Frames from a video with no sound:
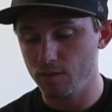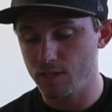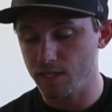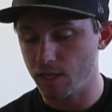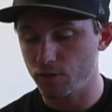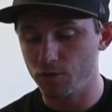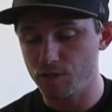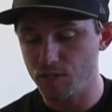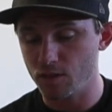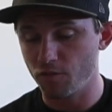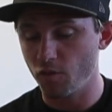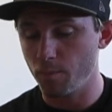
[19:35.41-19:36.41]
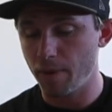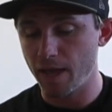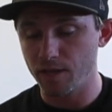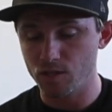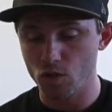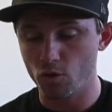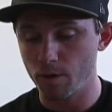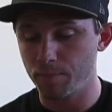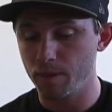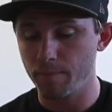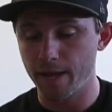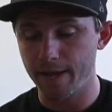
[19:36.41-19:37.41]
The slenderness at the foot pegs, the
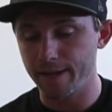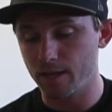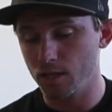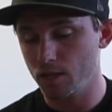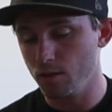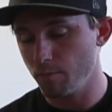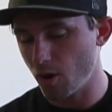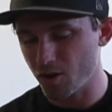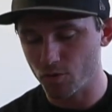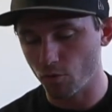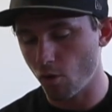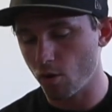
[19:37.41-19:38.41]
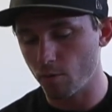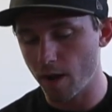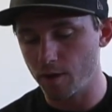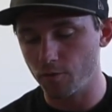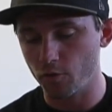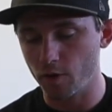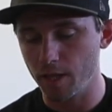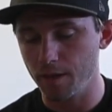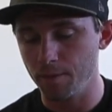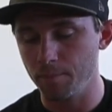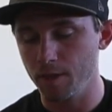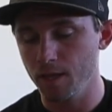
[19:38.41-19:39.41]
grip of the bike. The bars were all right for
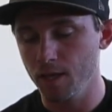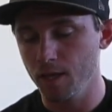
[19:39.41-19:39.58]
him.